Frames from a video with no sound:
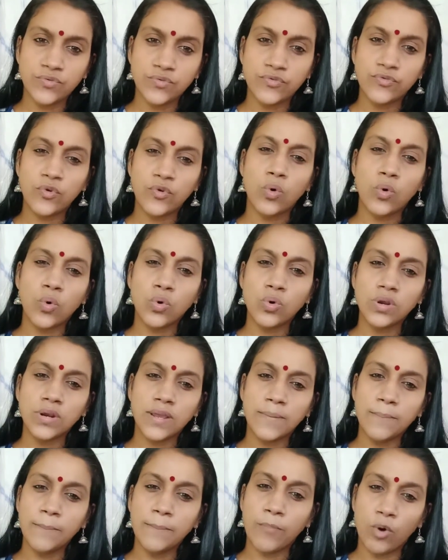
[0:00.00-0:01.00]
four
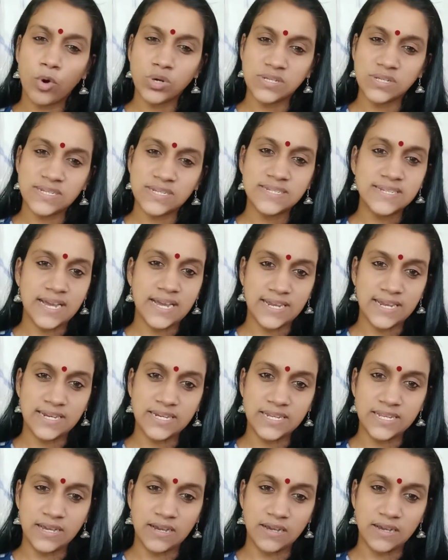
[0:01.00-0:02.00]
important
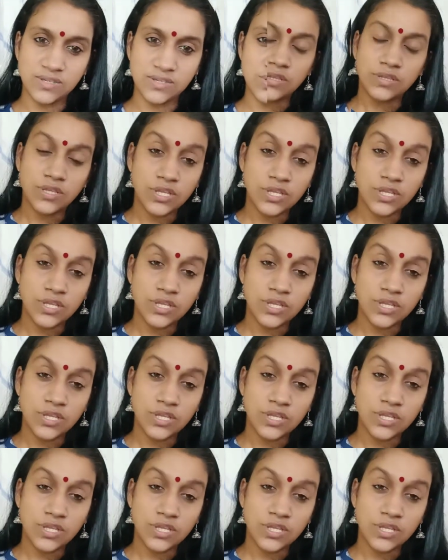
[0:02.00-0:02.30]
ideas.